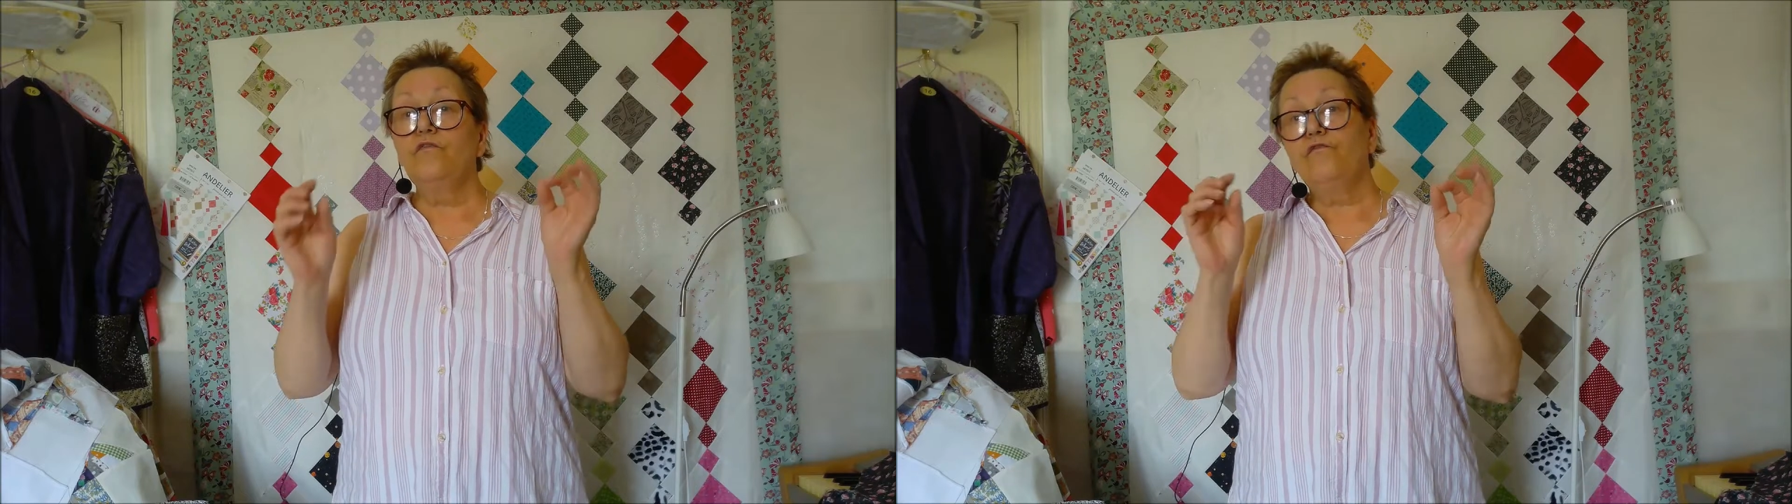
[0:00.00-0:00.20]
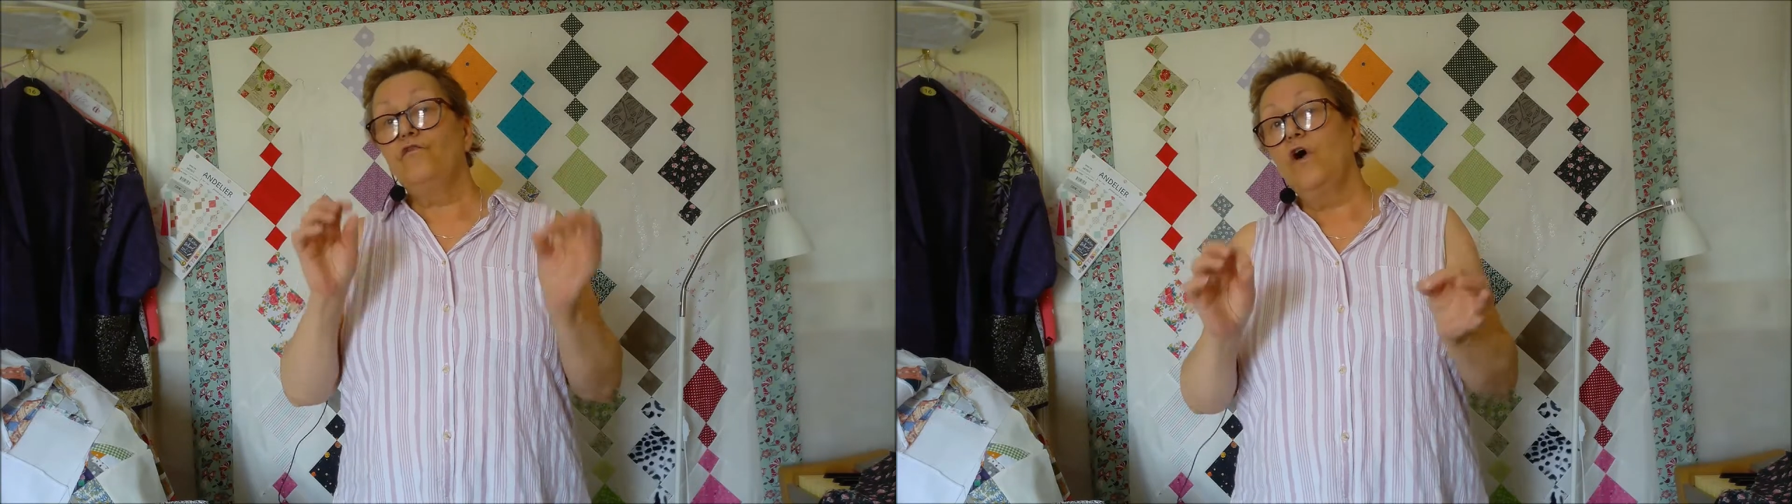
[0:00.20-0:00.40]

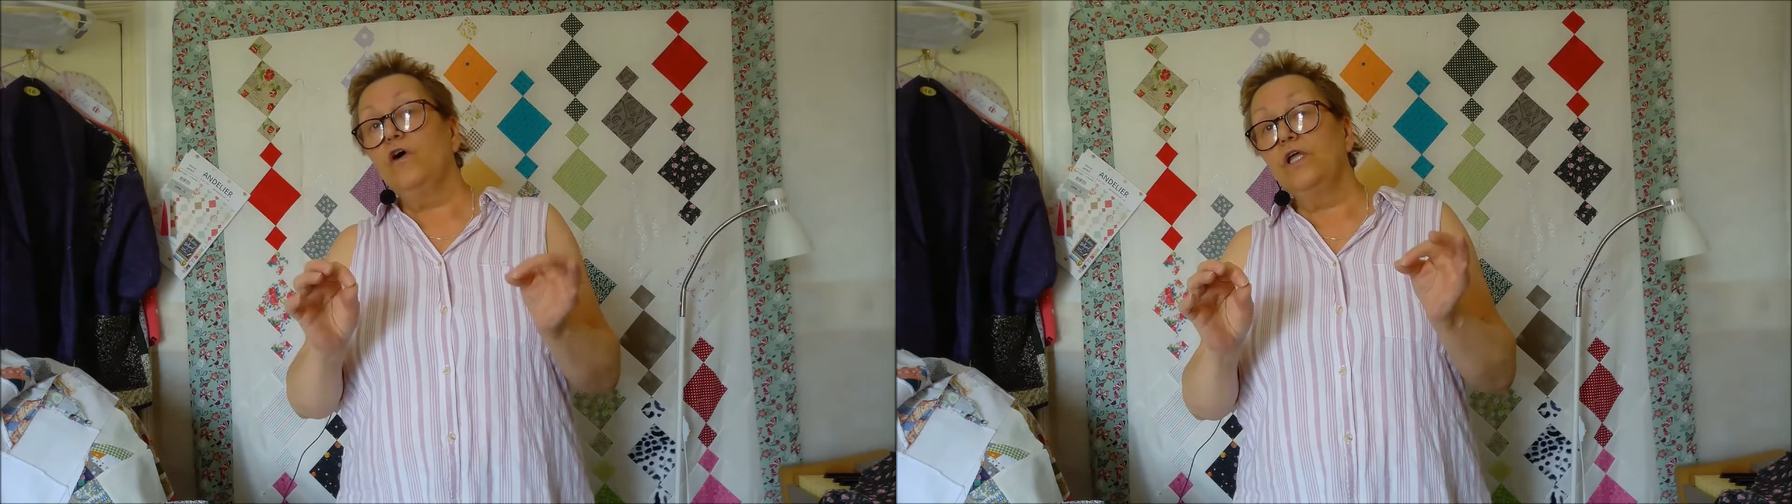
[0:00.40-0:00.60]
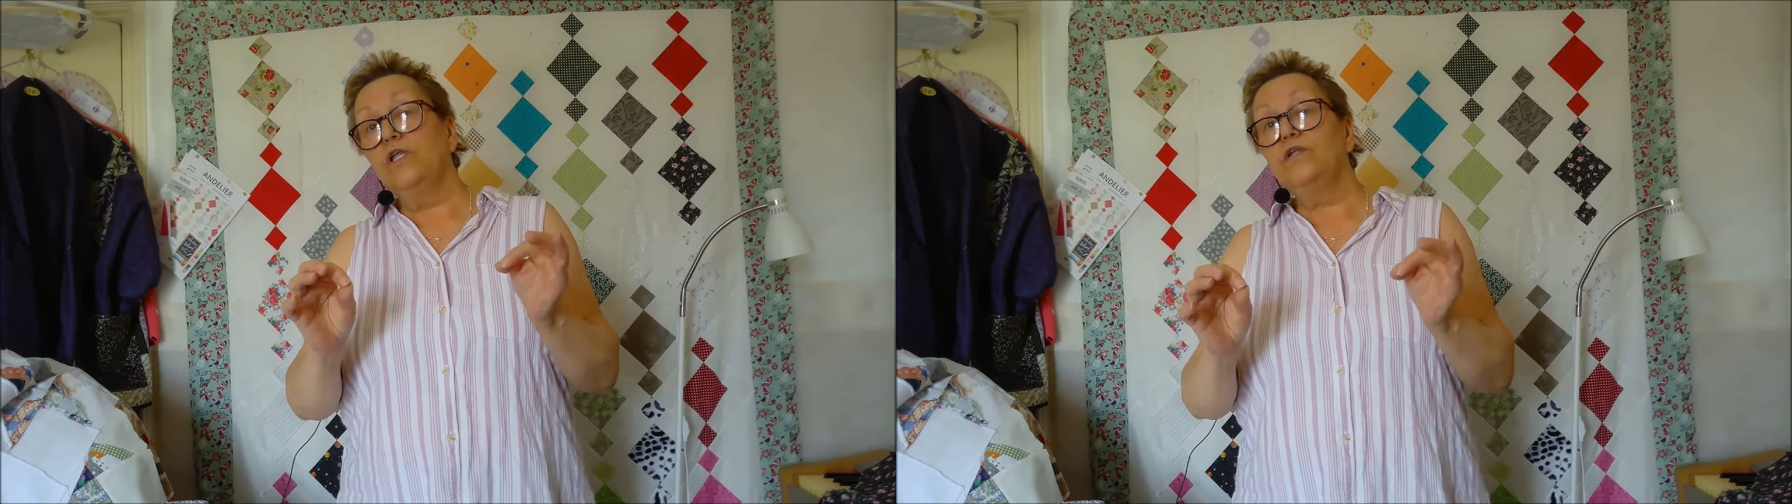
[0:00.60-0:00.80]

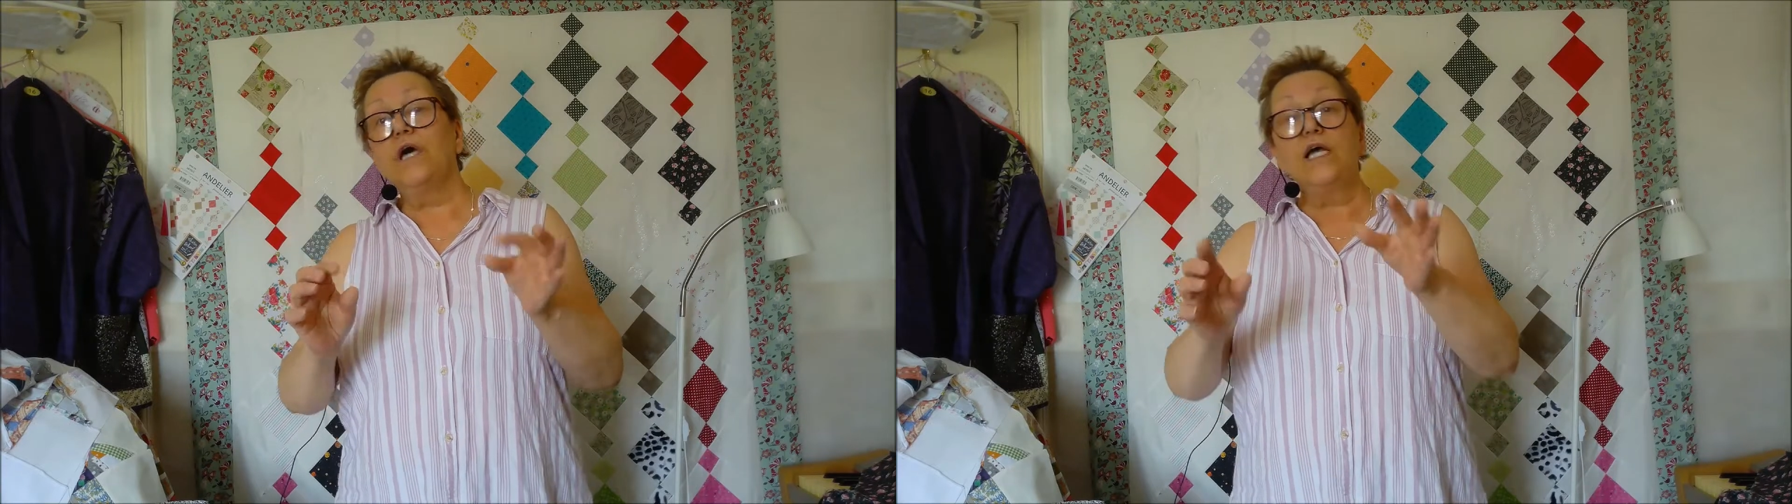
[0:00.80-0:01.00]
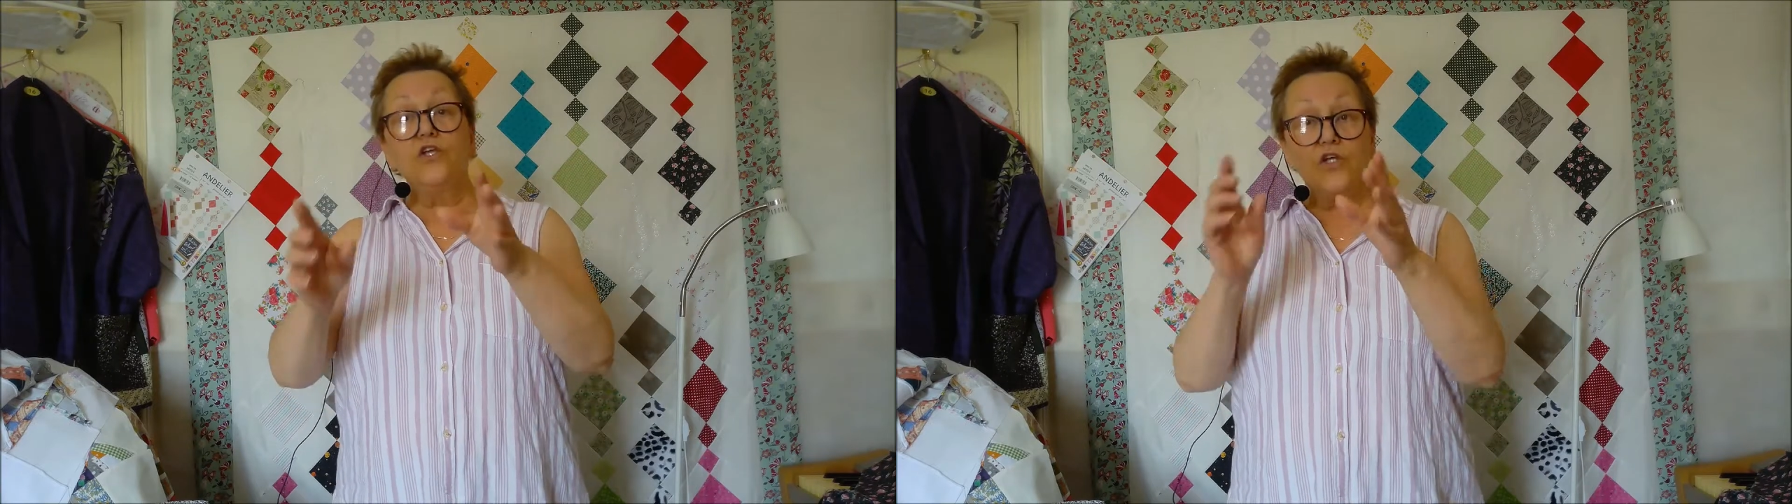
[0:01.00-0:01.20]
find,
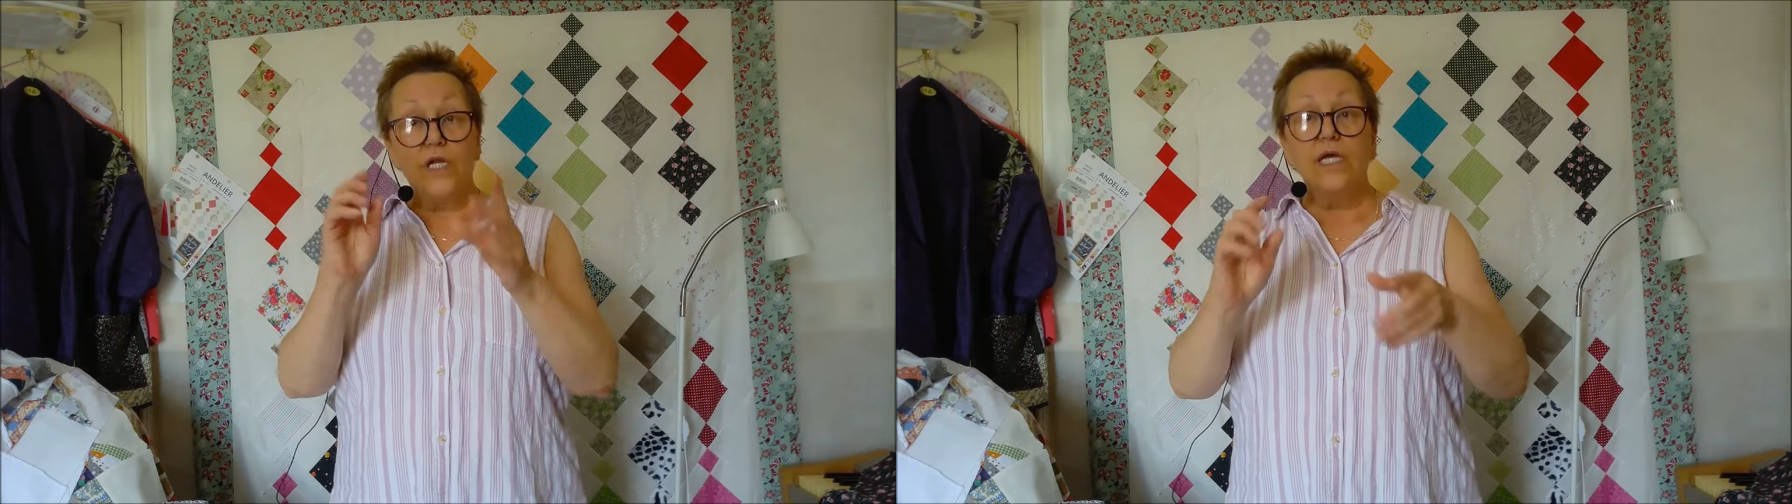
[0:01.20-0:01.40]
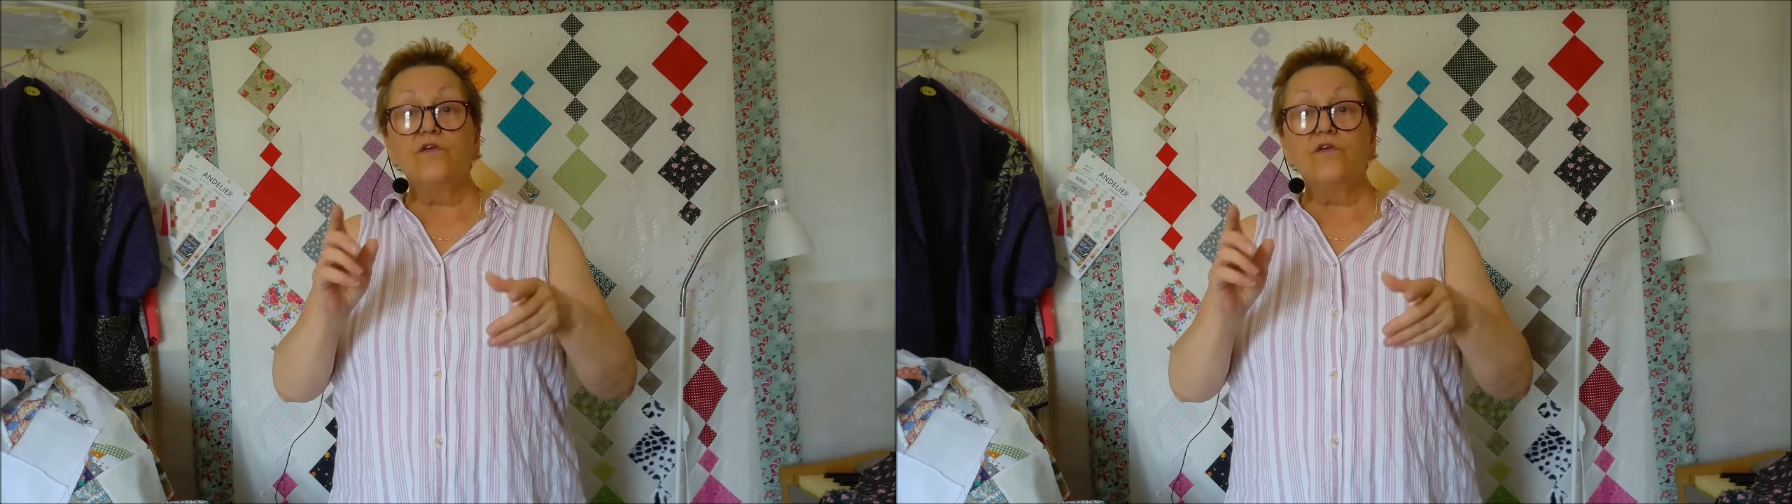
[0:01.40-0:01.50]
actually,